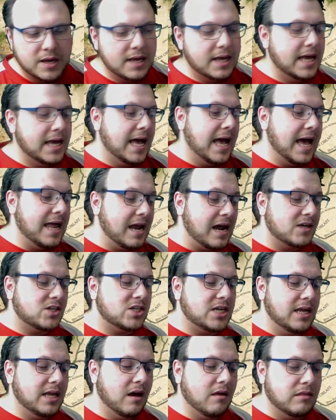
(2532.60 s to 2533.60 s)
and actually
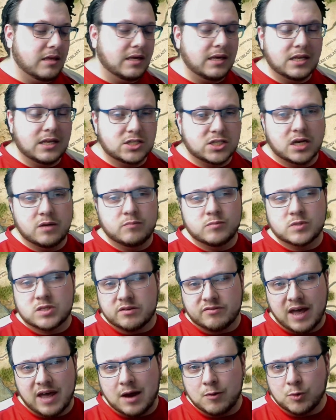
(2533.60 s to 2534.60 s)
I think in terms of
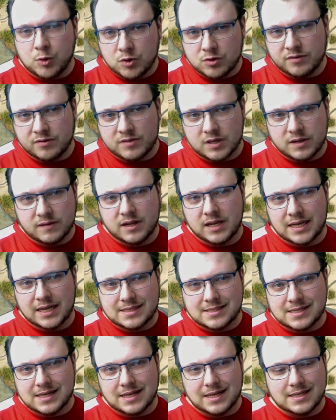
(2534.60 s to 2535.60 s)
how good of a list
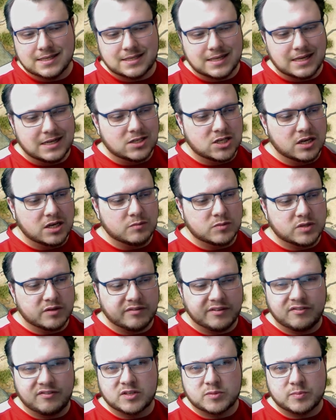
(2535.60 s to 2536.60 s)
it is, in terms of if
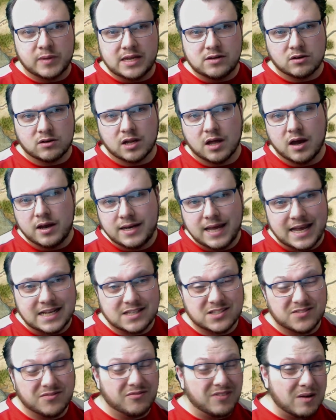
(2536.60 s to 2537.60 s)
it's played online, it's a
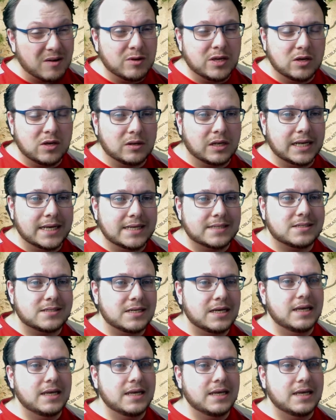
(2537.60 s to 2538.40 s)
very good list.